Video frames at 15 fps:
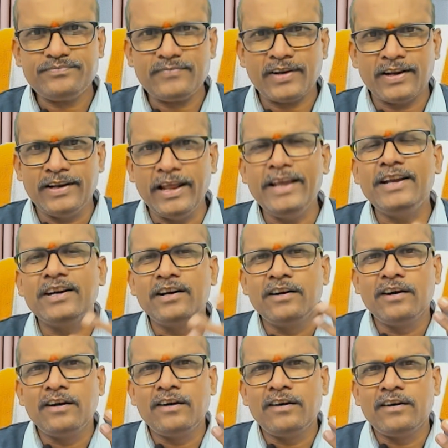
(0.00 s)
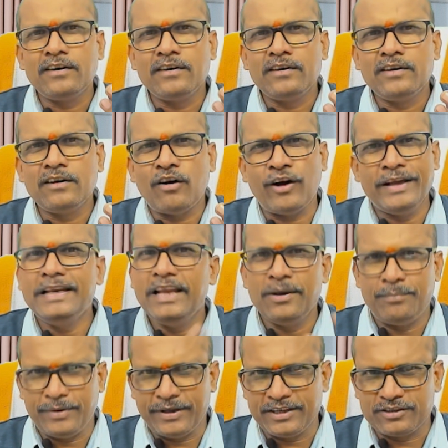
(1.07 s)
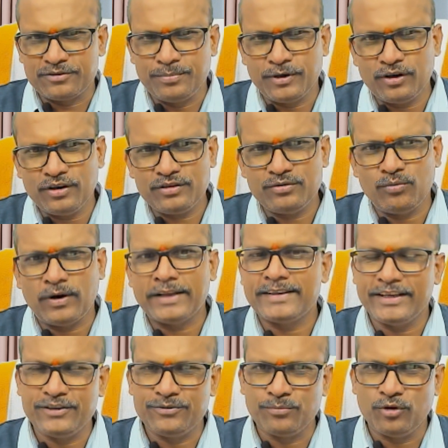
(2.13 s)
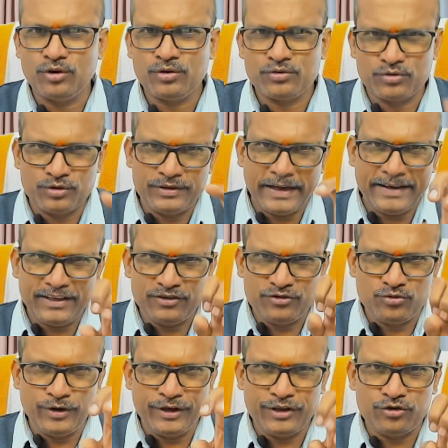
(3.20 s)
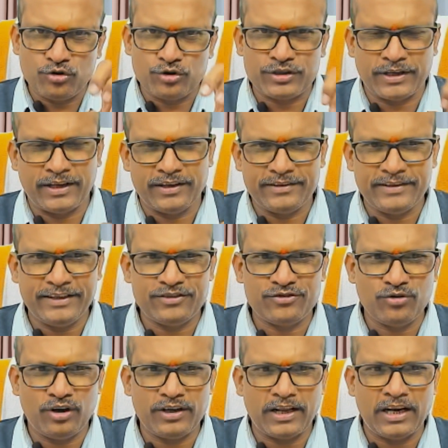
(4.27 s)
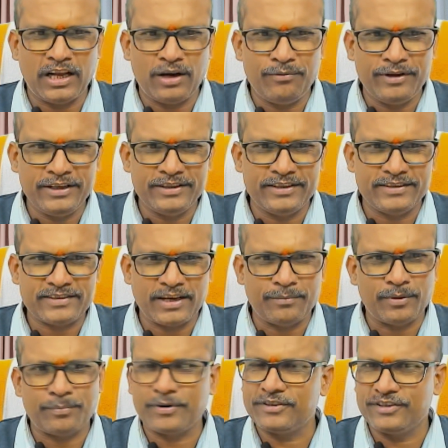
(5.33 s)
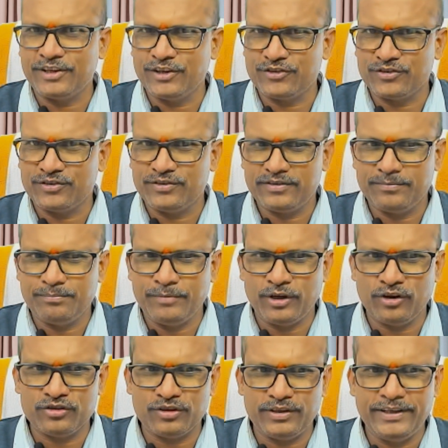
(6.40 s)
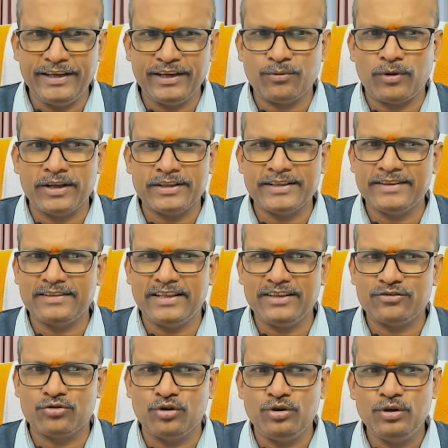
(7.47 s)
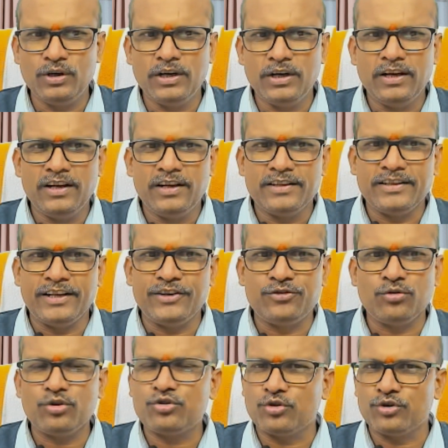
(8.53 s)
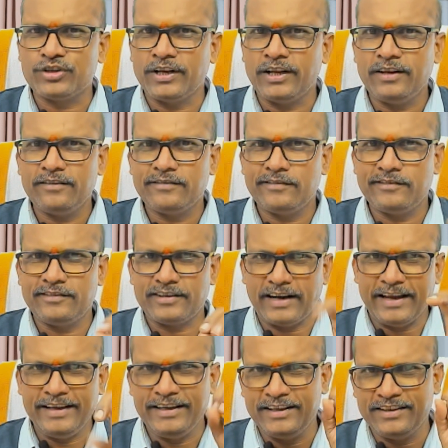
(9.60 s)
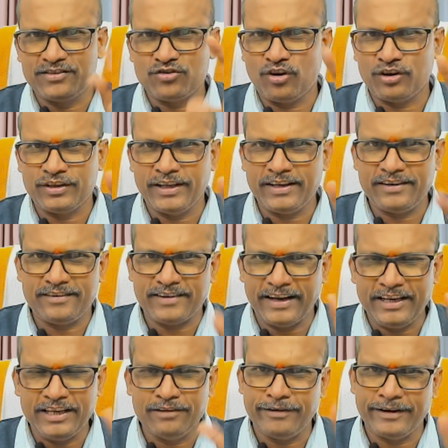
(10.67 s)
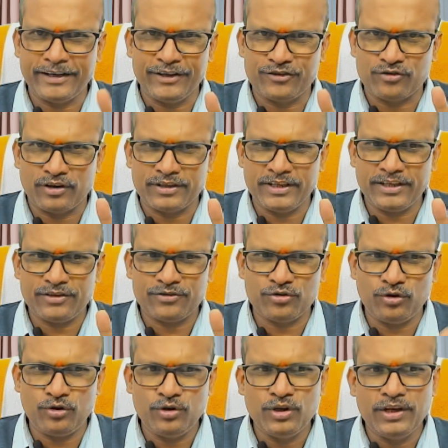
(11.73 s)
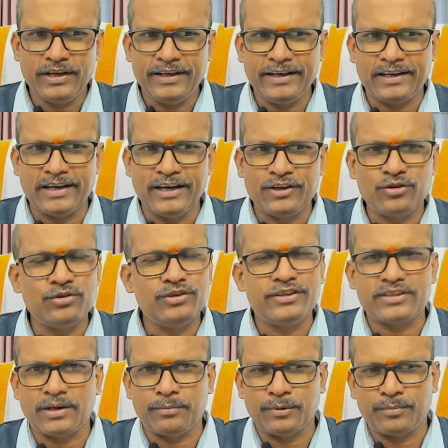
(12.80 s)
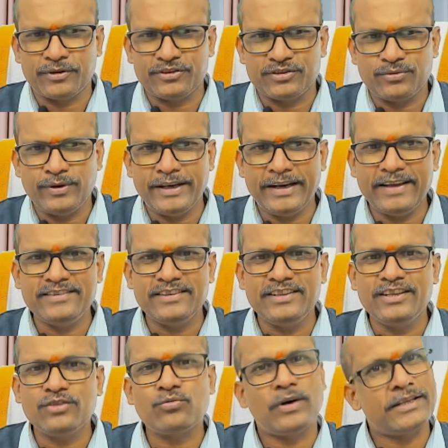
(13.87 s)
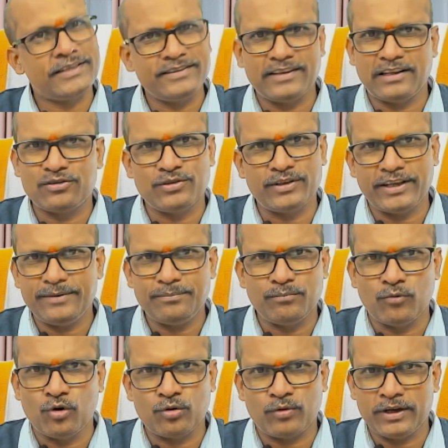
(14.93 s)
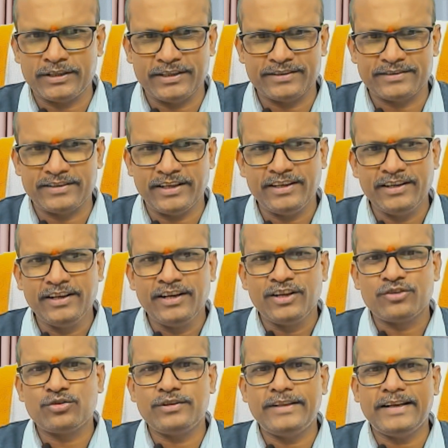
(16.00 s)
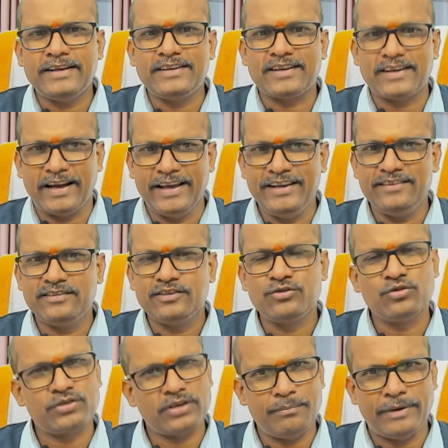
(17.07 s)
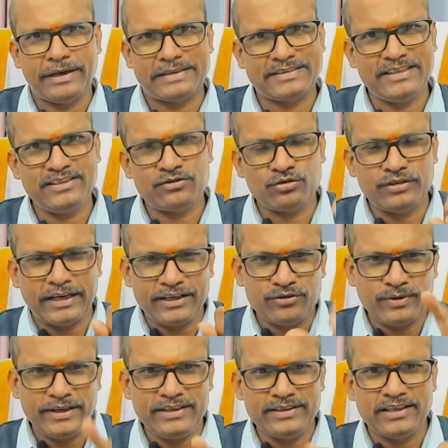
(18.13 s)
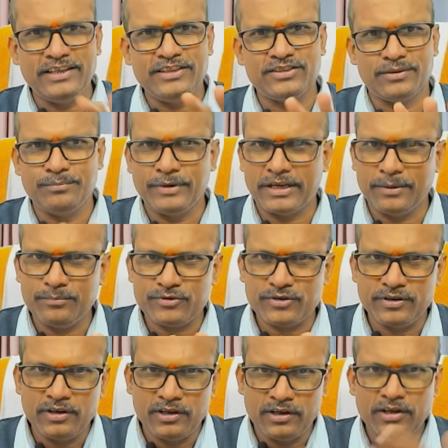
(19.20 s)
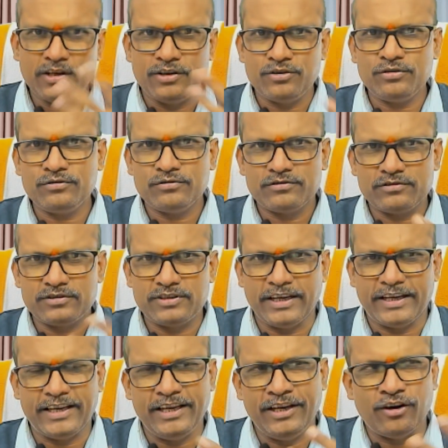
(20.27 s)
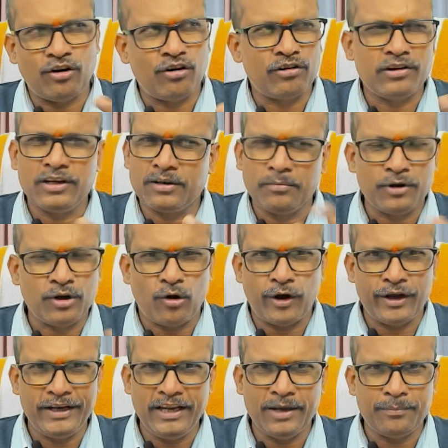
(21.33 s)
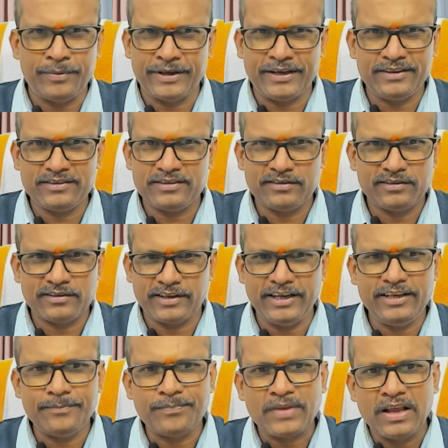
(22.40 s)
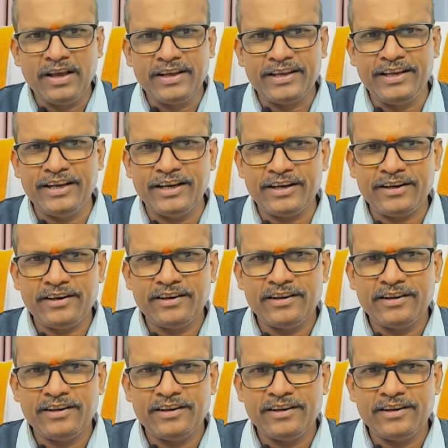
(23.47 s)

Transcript: like oily appearance because Vata is more. So that is doing Shoshana. That's not allowing this type of presentation. Because here Vata is less, so there is no Shoshana. Drying is not there. Drying effect is not there. So it led to this type of presentation. Whereas in this Vata is also there. More Vata is there. So that dries to some extent. So that is why the lesion becomes, sticky or little bit oily appearance. Right? Here